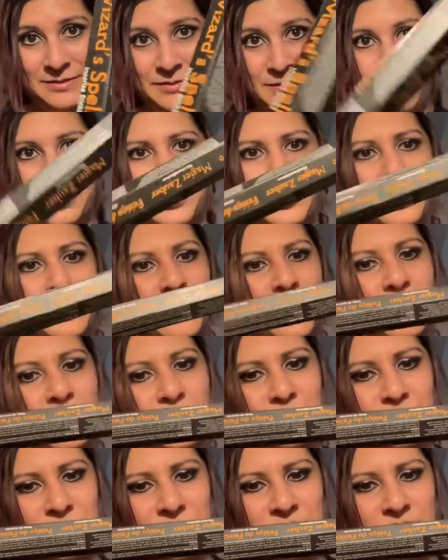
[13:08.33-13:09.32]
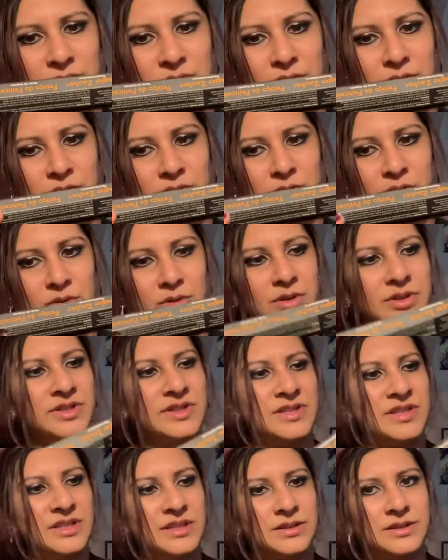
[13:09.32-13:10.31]
or cones or
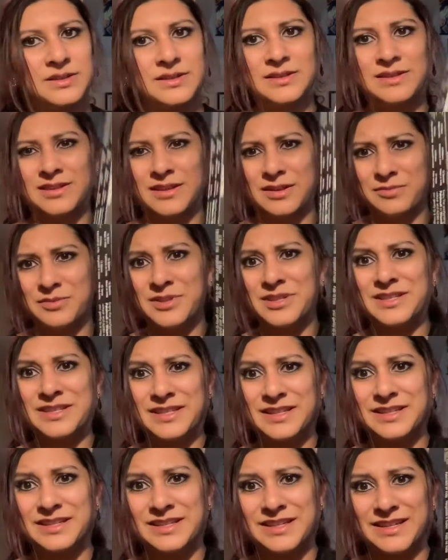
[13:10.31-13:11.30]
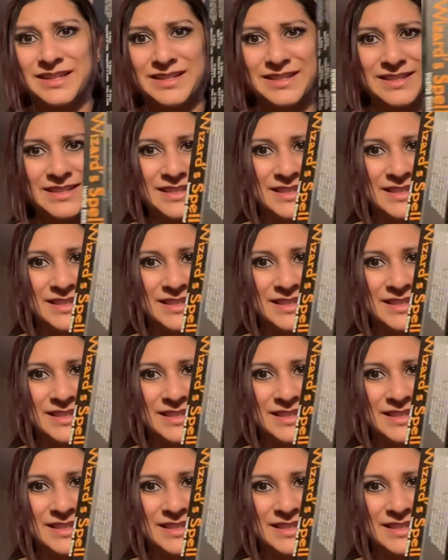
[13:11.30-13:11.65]
sticks. I'm gonna say sticks.